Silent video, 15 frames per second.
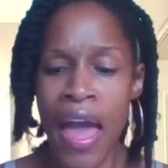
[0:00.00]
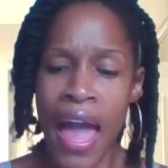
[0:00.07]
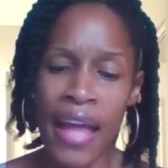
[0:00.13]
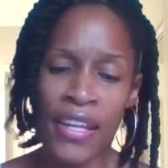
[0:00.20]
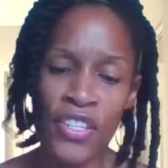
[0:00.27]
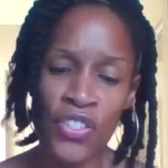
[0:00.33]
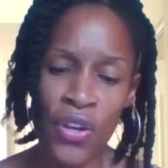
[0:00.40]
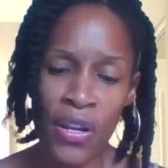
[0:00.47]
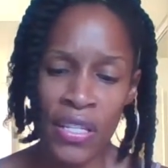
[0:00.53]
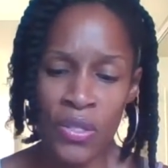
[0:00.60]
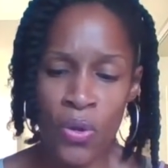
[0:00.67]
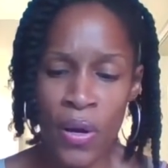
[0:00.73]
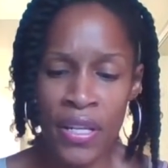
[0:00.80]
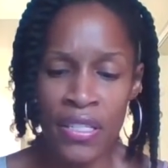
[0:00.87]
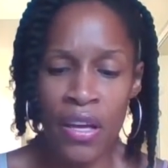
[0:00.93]
and he started
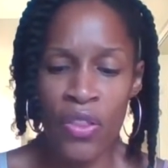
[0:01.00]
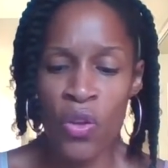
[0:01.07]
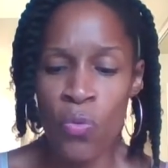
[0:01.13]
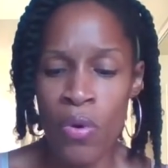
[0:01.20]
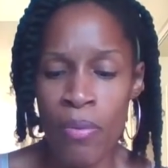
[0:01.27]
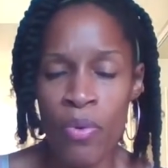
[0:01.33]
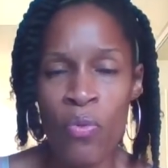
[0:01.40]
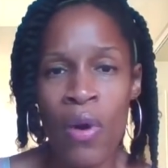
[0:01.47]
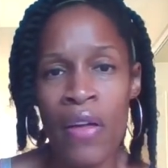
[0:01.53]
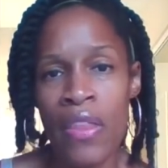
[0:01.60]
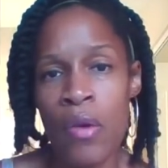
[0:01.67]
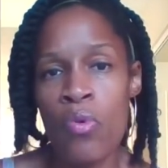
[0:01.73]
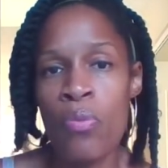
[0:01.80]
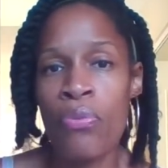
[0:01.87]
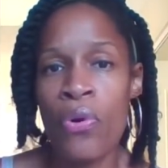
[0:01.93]
talking to other women while
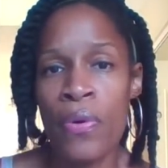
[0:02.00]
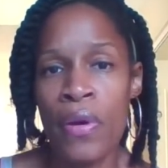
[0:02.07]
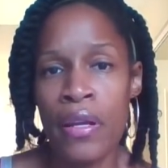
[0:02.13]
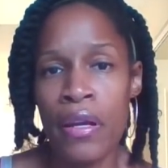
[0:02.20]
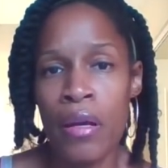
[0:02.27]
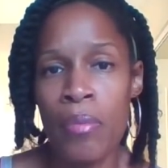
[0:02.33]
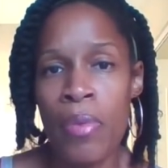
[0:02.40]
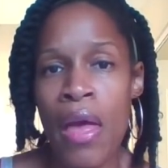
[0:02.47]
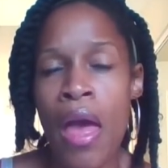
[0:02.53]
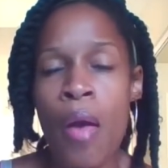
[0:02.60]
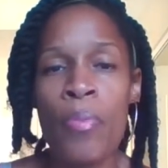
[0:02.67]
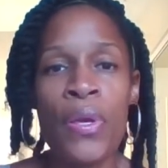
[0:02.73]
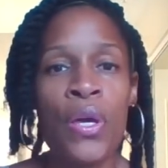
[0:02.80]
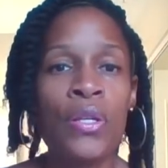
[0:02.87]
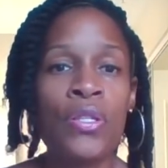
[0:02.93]
they were broken up
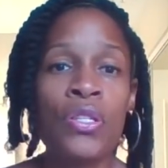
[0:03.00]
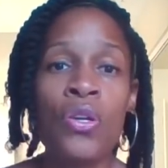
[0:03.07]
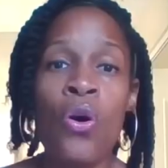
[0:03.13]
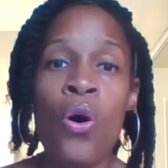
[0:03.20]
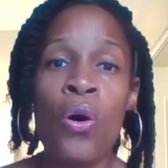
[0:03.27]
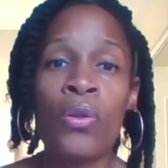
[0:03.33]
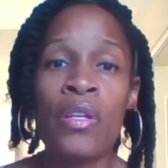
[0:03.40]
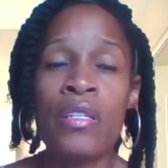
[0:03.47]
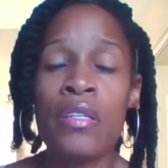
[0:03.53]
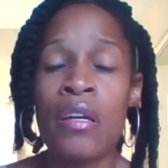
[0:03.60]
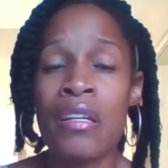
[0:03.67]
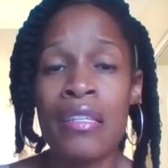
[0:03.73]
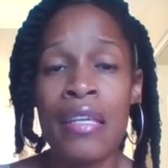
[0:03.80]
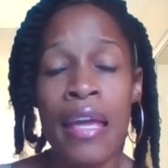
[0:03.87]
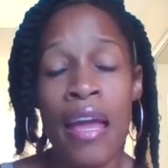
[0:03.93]
because Colt is
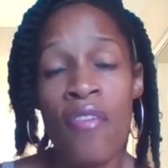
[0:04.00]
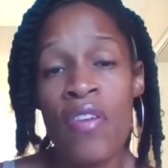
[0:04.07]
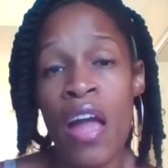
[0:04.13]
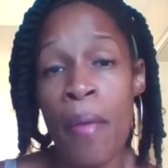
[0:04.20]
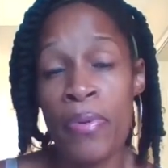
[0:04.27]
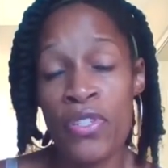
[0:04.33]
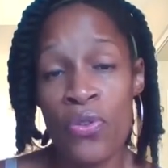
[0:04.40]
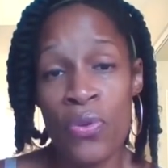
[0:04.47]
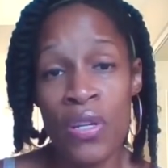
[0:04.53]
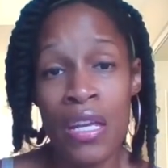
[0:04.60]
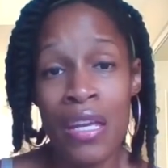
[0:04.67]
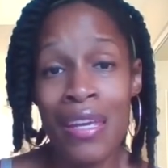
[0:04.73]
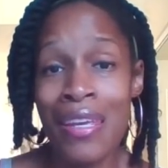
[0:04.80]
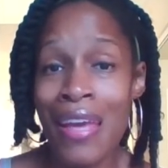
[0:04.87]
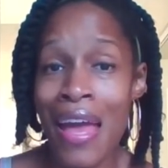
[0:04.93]
going to take every opportunity
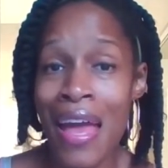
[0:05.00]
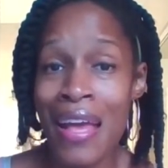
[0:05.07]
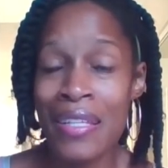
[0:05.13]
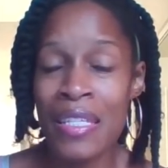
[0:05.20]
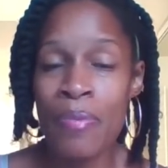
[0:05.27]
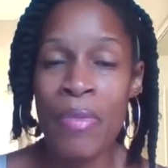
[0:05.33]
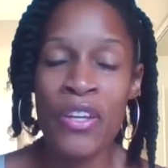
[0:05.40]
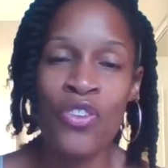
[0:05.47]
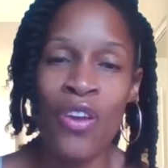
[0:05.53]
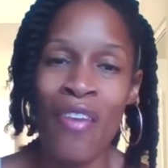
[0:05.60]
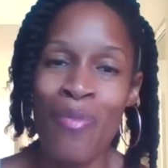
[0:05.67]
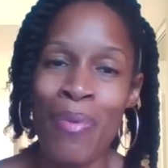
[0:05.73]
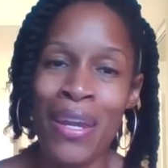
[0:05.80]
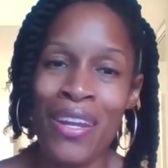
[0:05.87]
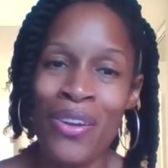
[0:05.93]
he can to make sure
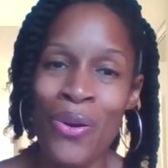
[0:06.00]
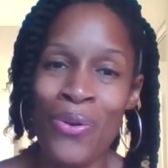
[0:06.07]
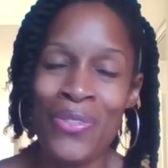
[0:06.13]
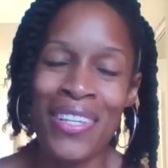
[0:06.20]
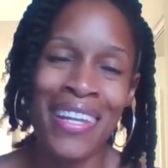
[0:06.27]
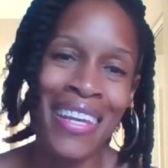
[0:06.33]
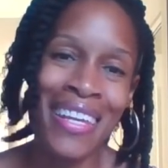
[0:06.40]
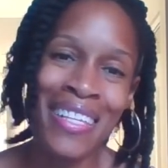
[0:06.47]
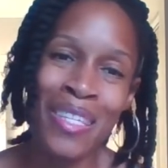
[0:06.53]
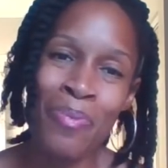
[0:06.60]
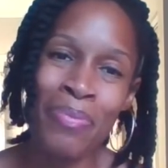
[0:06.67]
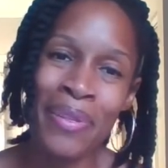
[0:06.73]
everybody knows that he is a